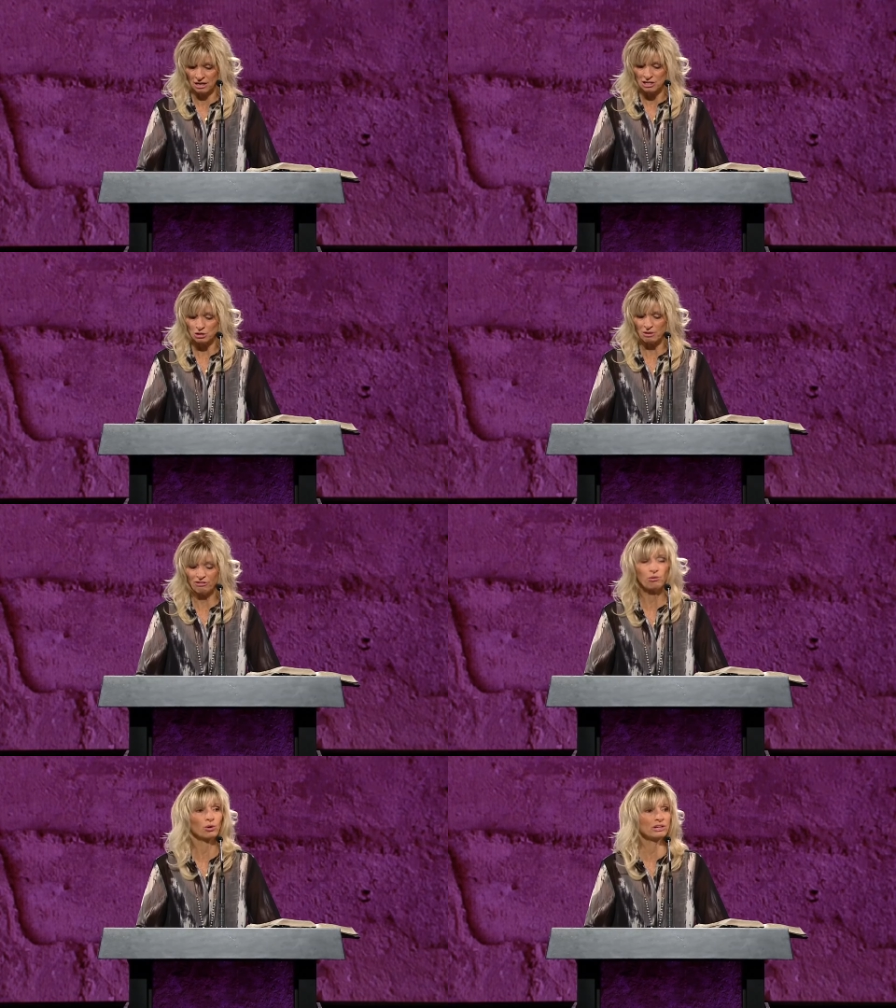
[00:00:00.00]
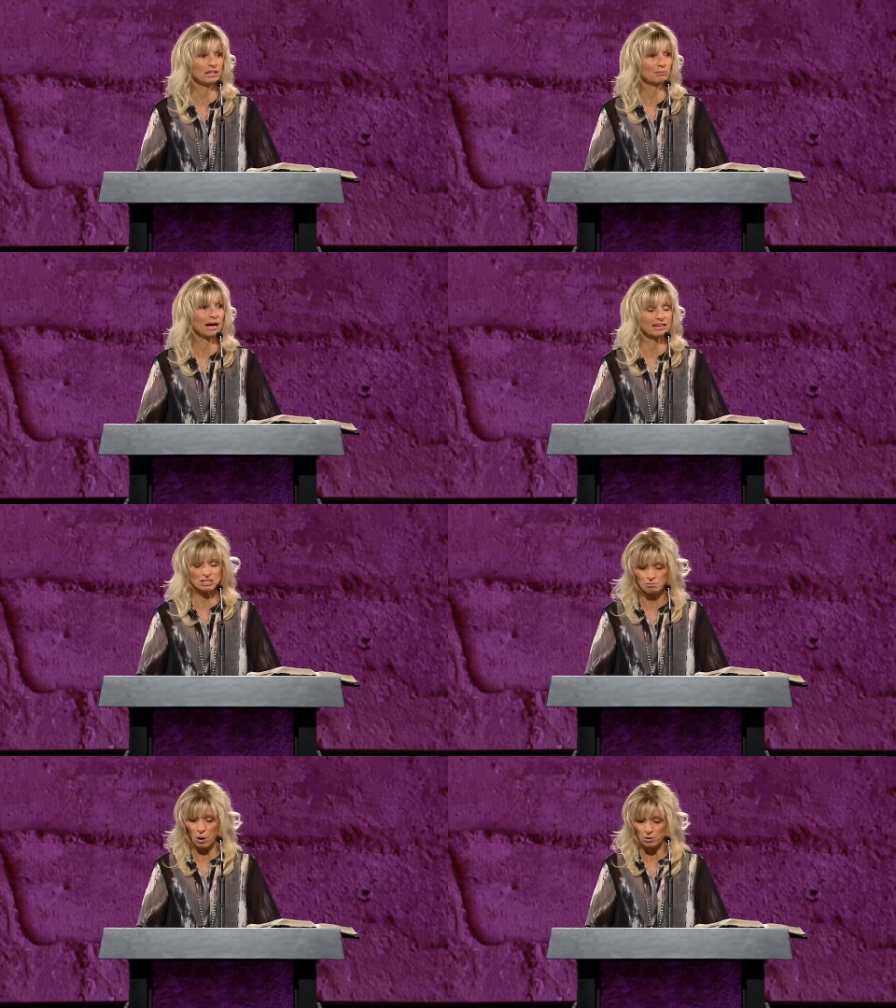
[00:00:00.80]
So before Nehemiah
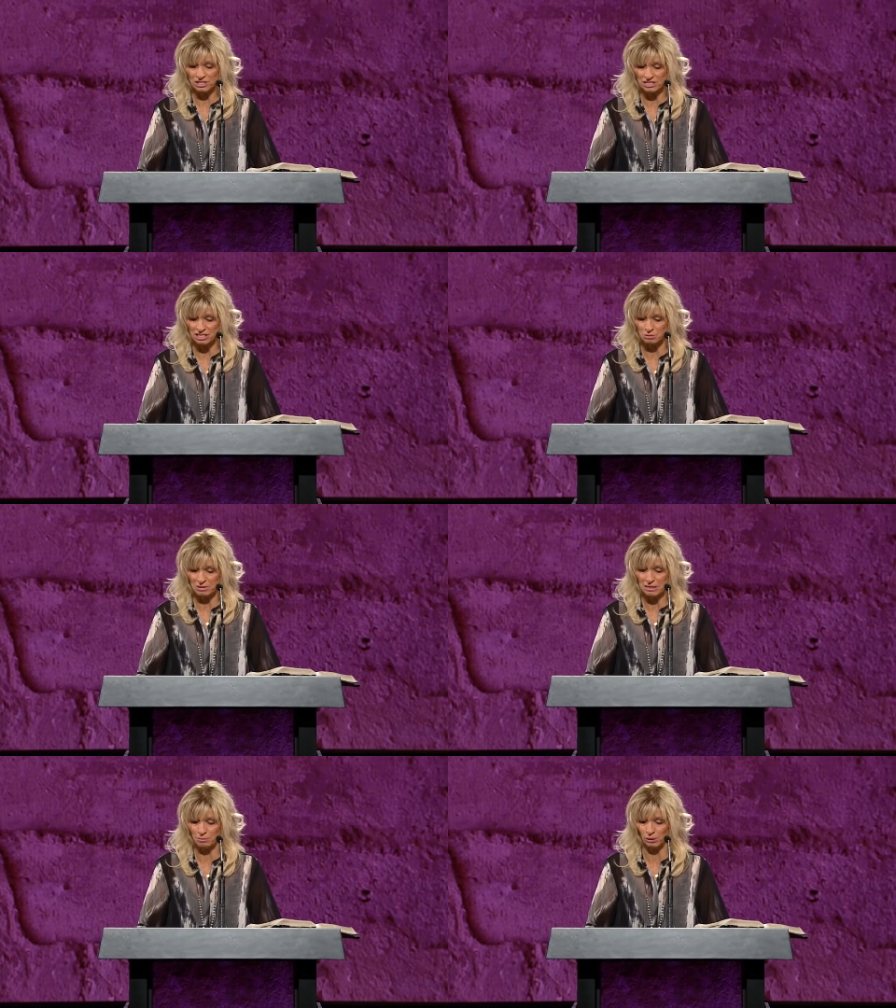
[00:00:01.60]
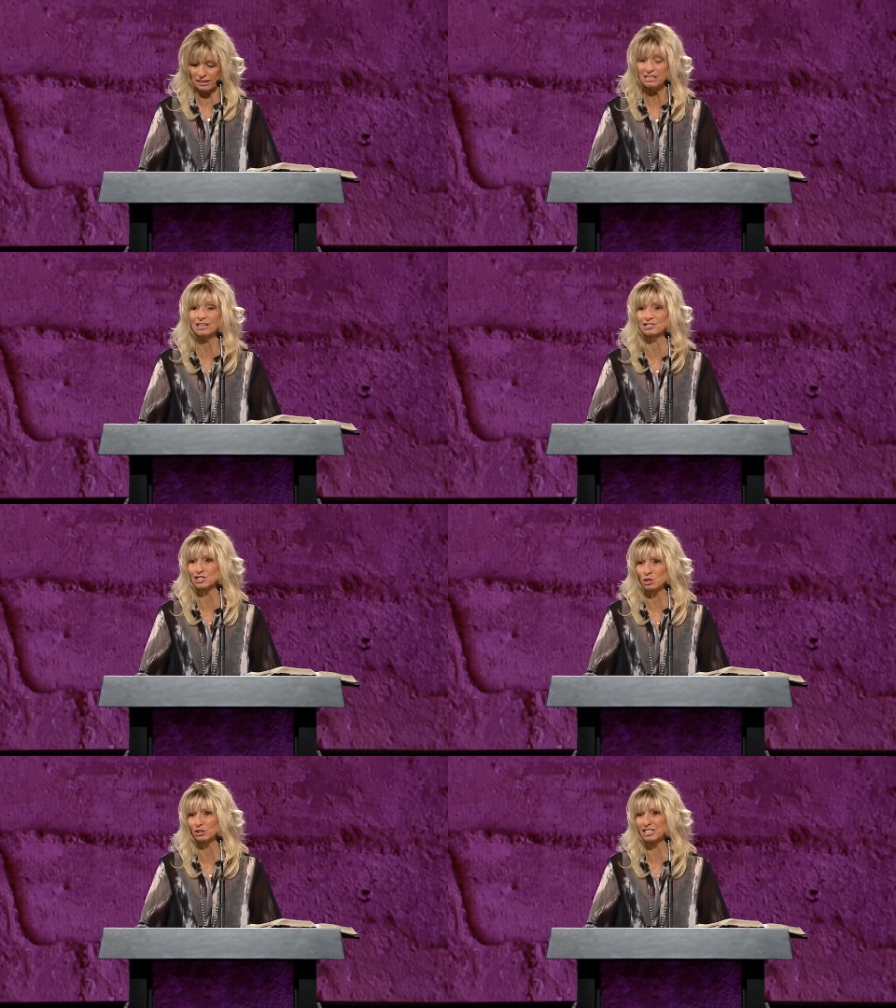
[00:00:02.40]
spoke to these people, he
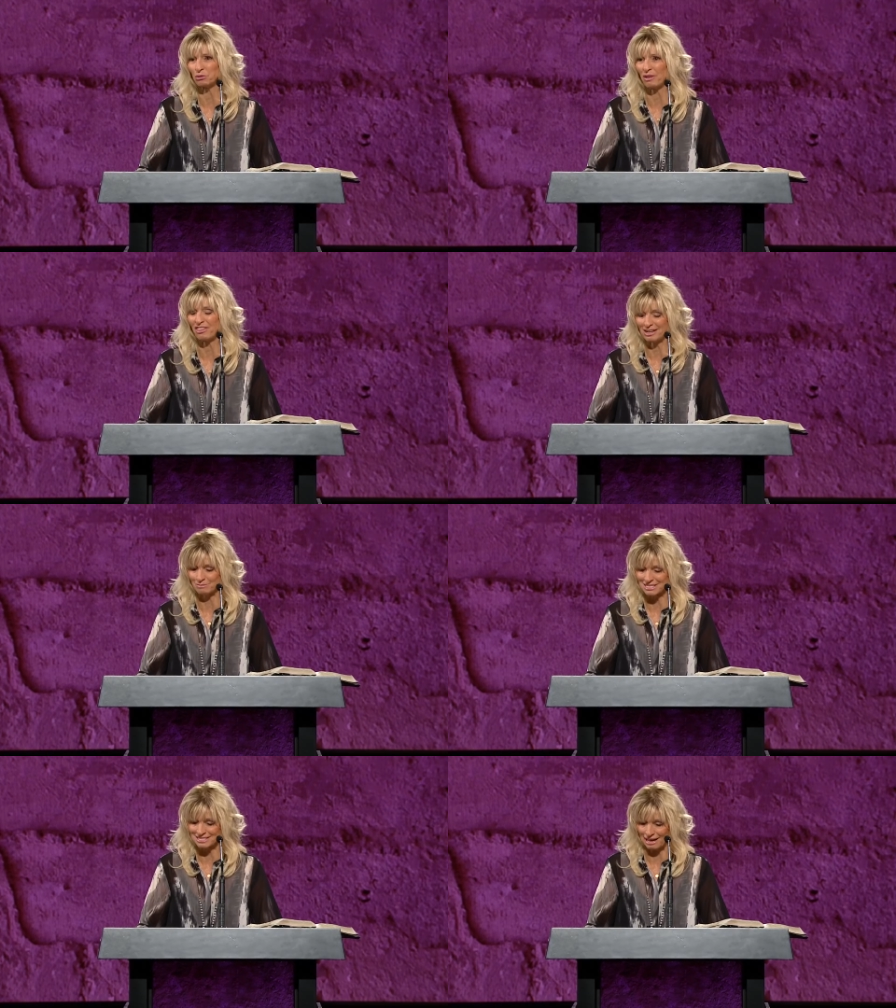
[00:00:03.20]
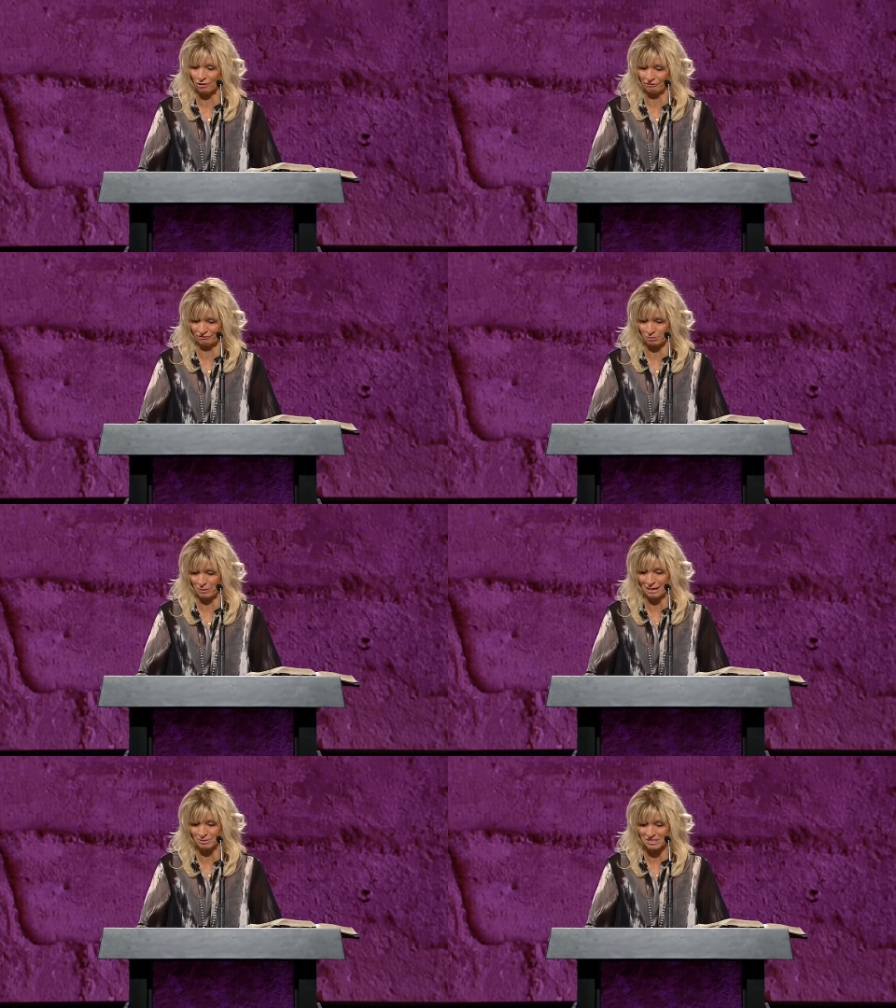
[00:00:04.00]
consulted within himself, the
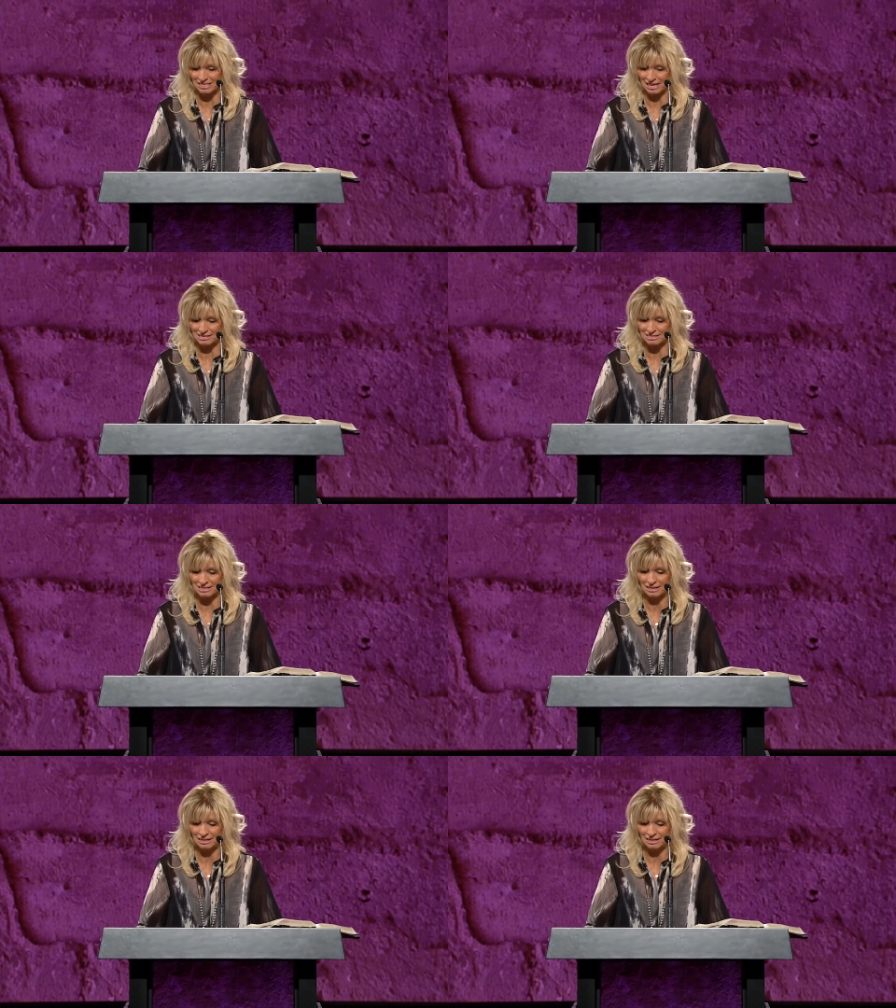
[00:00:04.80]
Bible says.